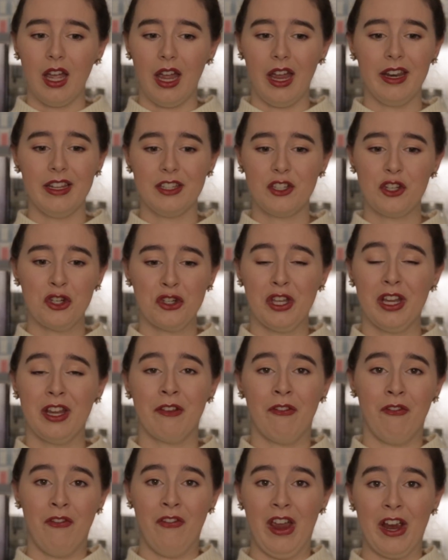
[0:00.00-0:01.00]
And it's just
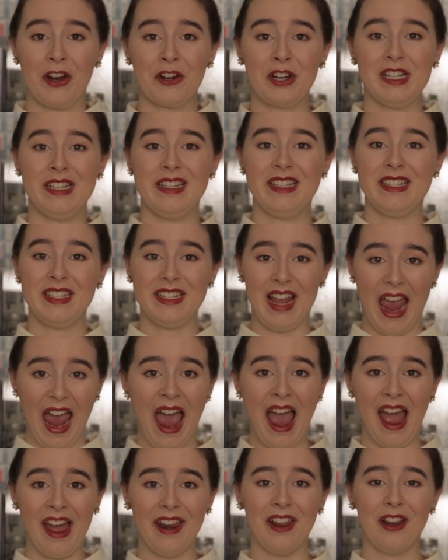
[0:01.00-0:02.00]
like very
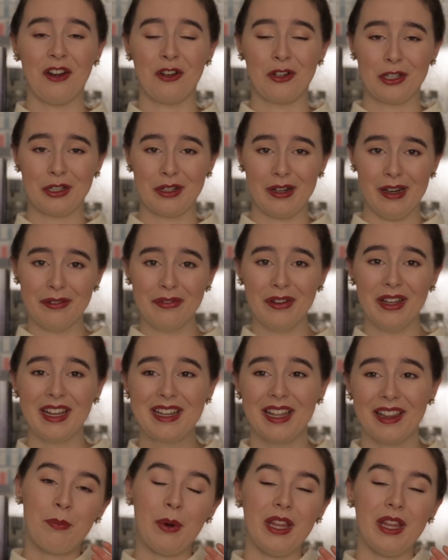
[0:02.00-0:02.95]
sad and horrific,